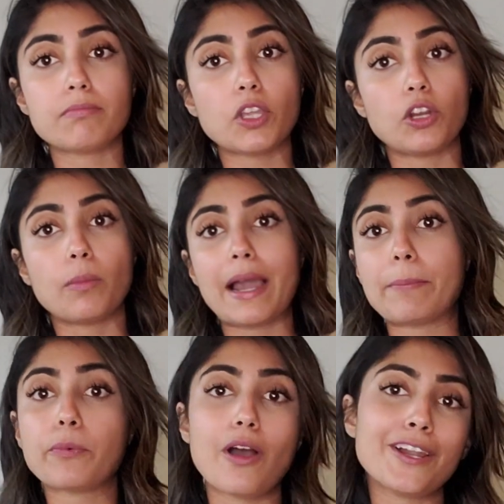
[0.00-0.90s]
you know,
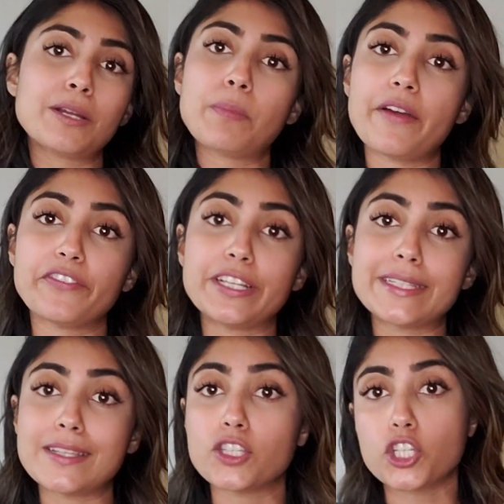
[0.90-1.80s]
my product
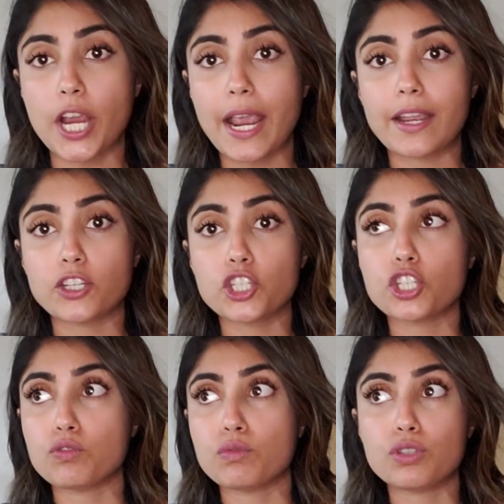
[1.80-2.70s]
preferences
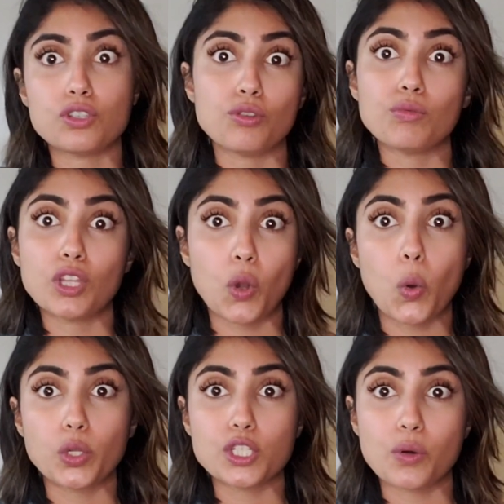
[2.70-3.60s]
change to suit the
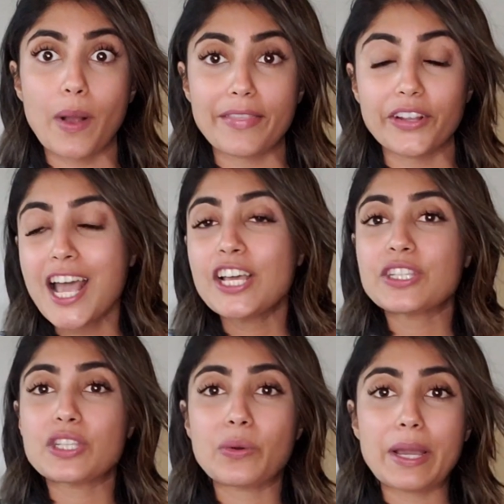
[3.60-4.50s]
colder weather.
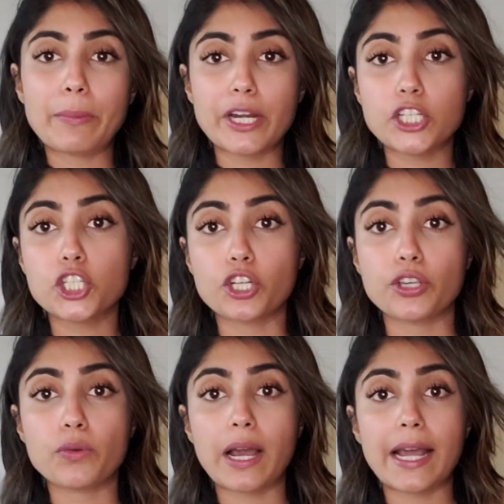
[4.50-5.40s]
So I wanted to show
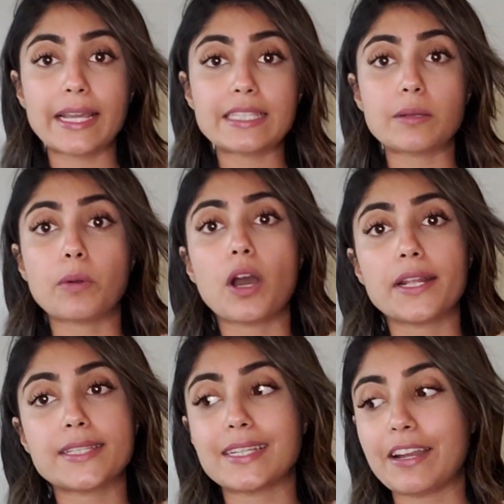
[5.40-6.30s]
you guys the
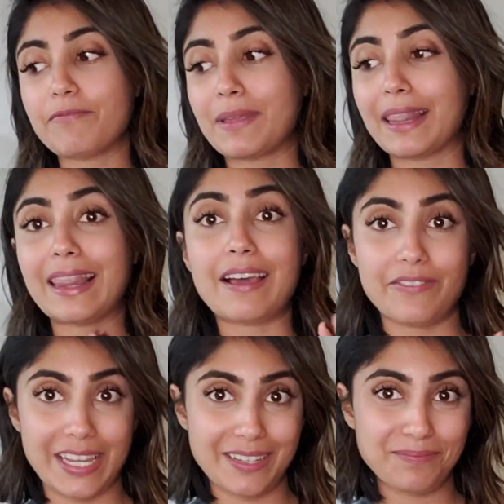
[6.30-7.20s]
products that I've been
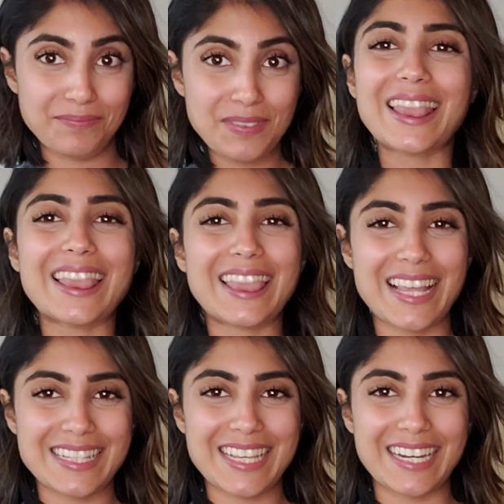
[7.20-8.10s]
loving.
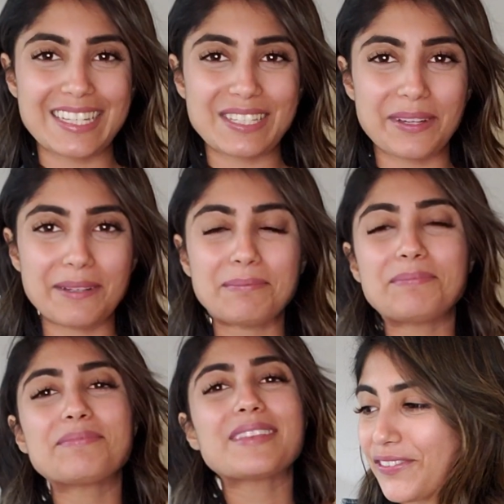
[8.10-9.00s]
Let's get into it.
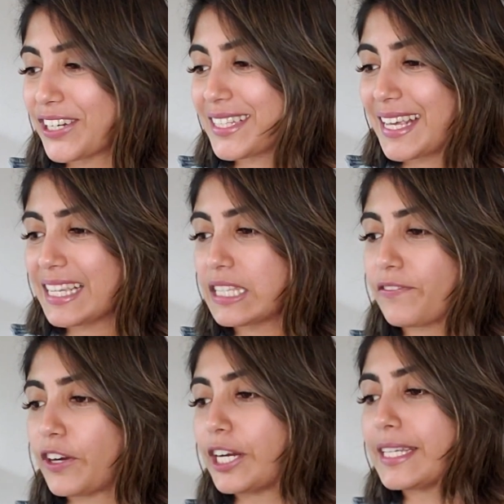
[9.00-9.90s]
First things
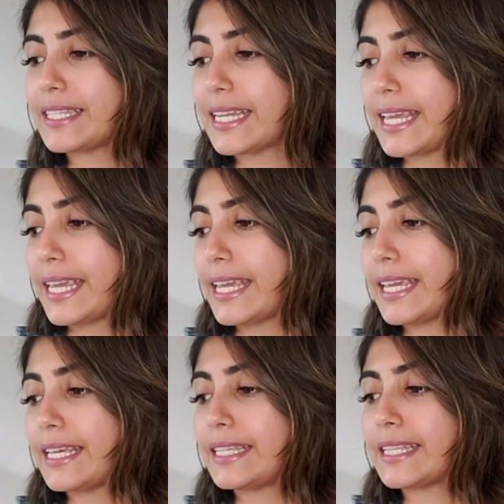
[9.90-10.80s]
first
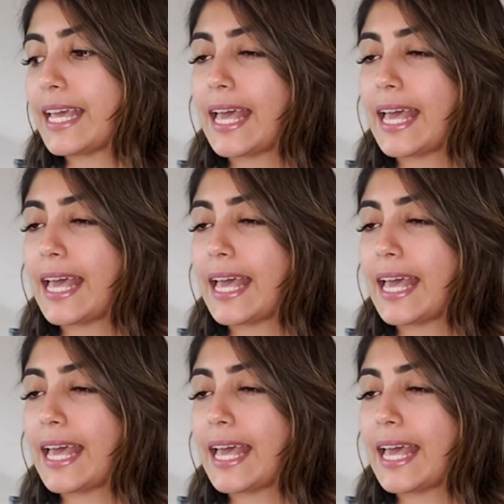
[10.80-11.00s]
is